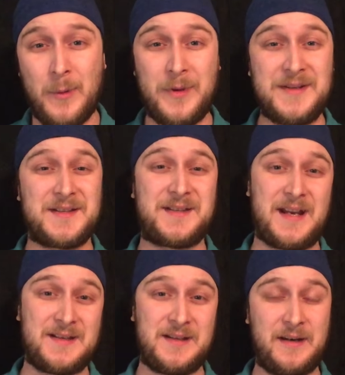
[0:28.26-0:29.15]
when he's
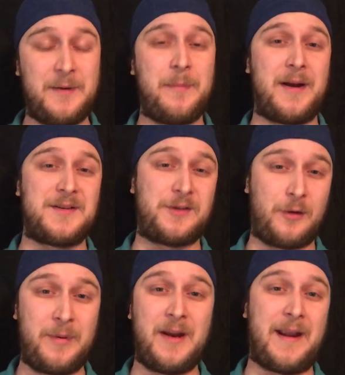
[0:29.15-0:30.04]
assassinated by a
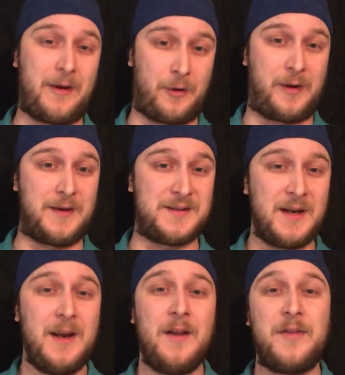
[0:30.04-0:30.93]
Serbian anarchist.
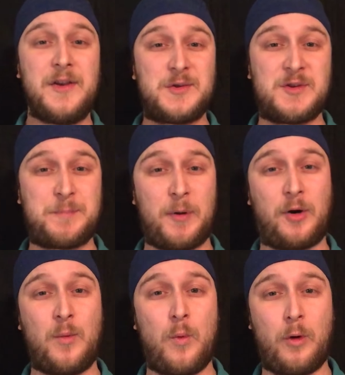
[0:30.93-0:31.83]
This would
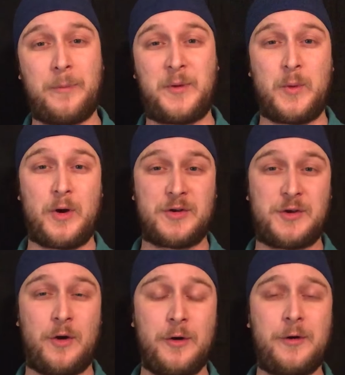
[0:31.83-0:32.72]
spark a war between
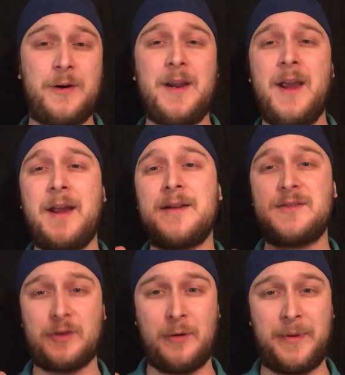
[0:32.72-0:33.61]
Austria-Hungary and
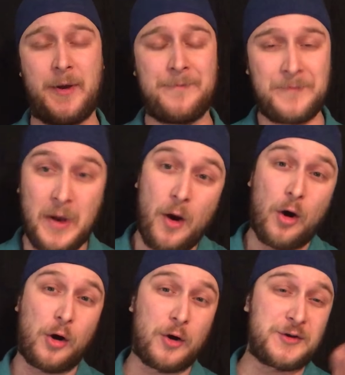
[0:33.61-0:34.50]
Serbia.
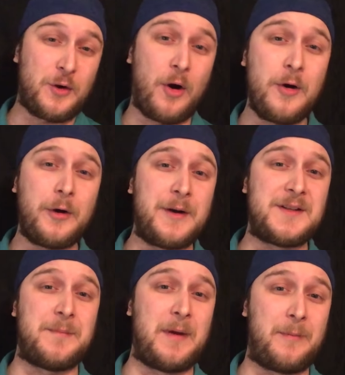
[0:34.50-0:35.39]
Austria-Hungary
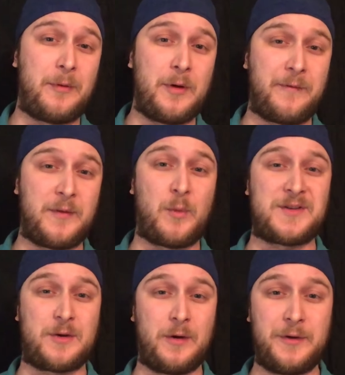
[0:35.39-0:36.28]
is a member of
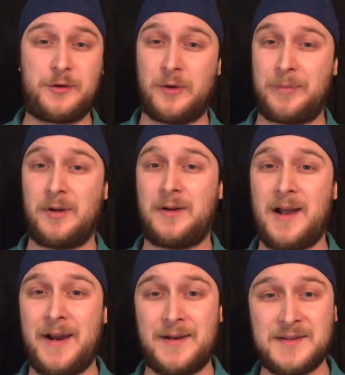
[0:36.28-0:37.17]
what's called the Triple
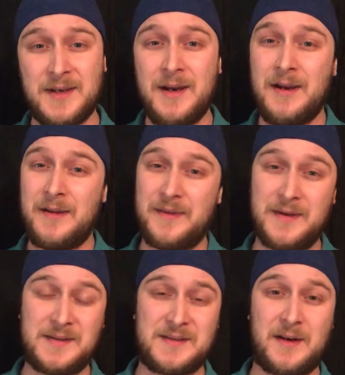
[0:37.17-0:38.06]
Alliance.
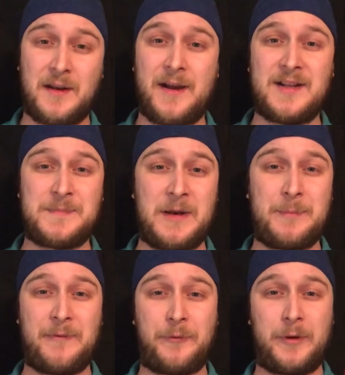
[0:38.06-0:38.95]
This is an alliance made
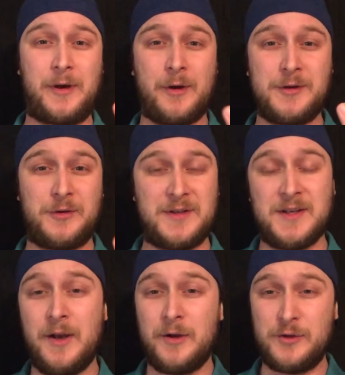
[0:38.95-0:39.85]
up of three
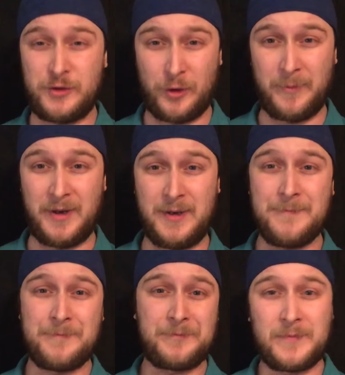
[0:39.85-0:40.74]
countries, Germany,